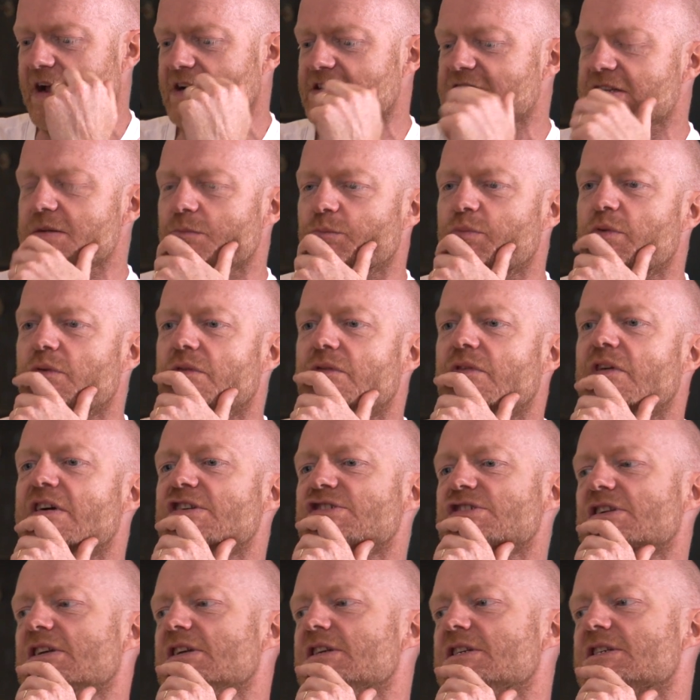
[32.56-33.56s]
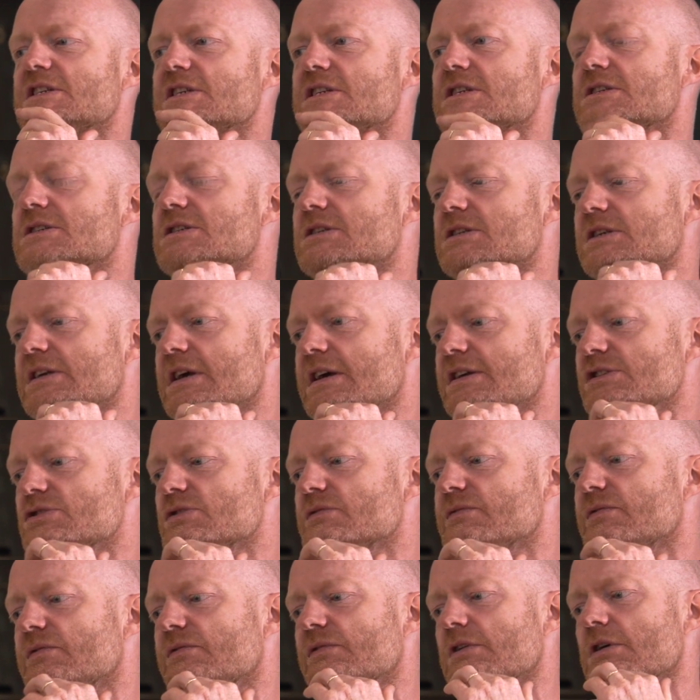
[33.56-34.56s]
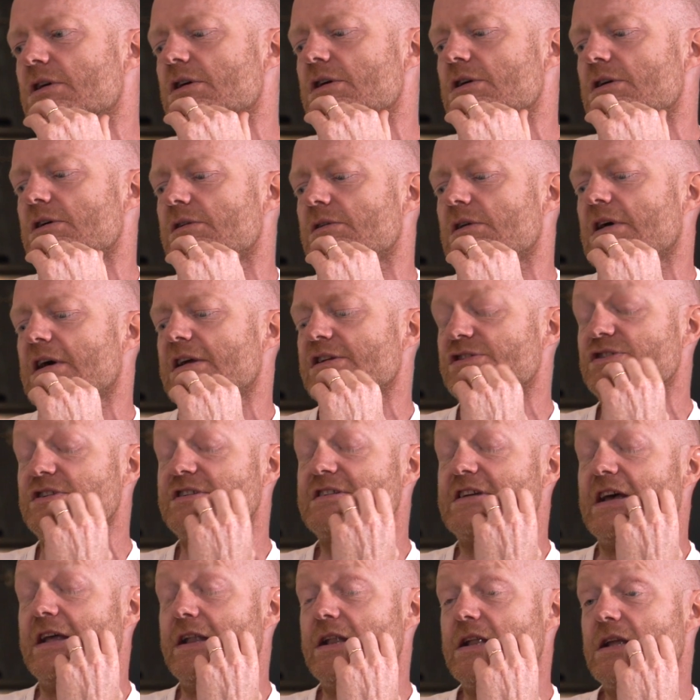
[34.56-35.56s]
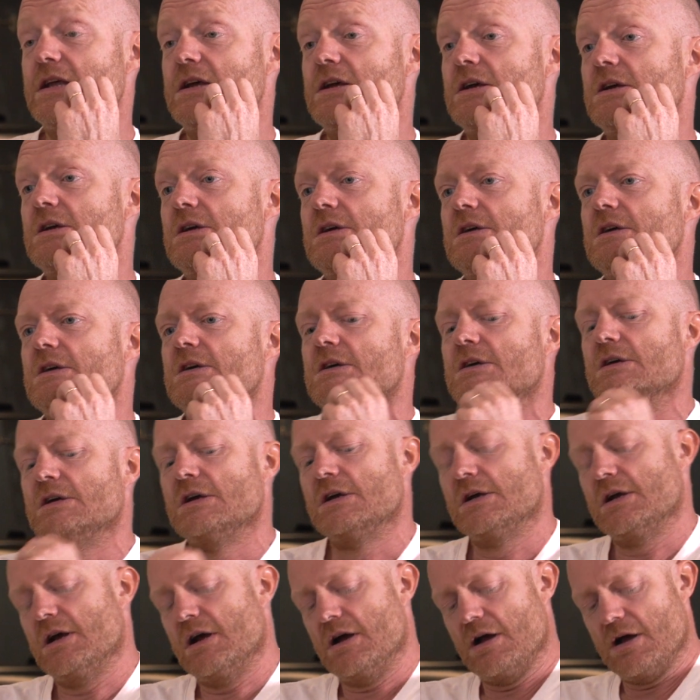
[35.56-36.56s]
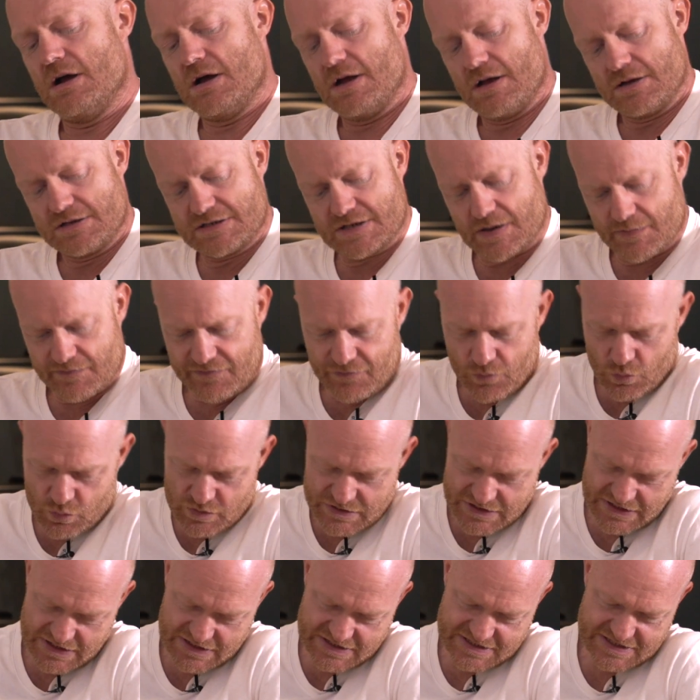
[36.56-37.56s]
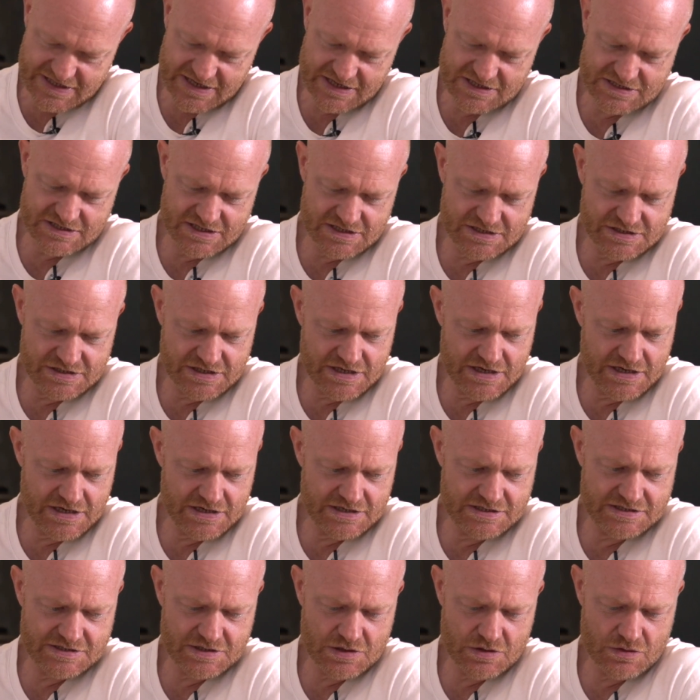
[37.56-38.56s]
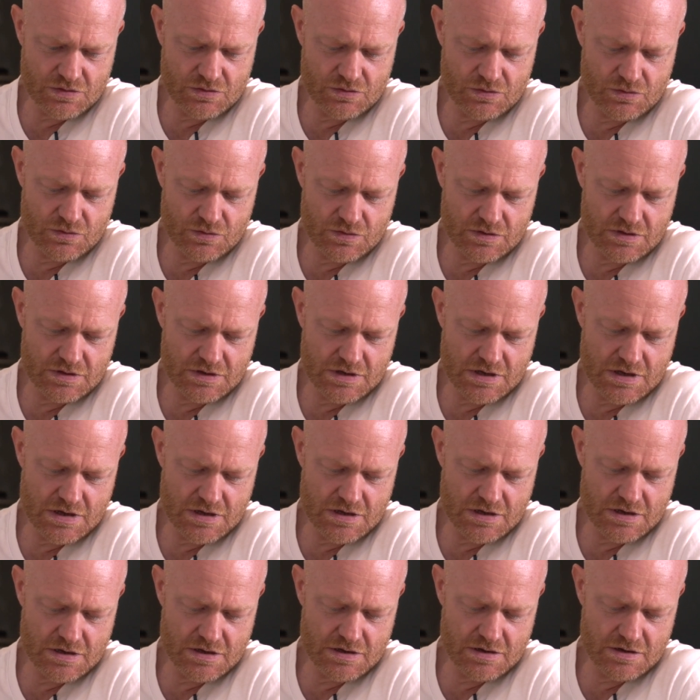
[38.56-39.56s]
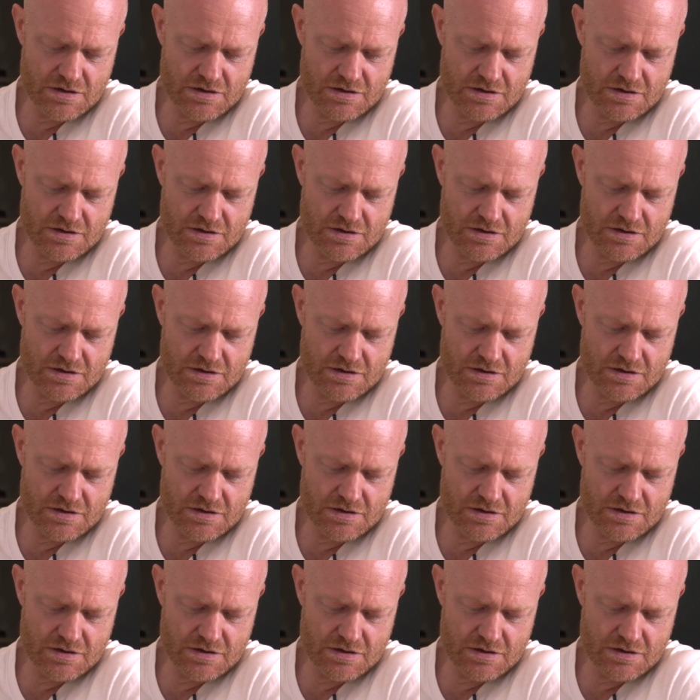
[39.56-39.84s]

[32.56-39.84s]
acting professionally since the age of 10. So I'm 46 this year, so yeah,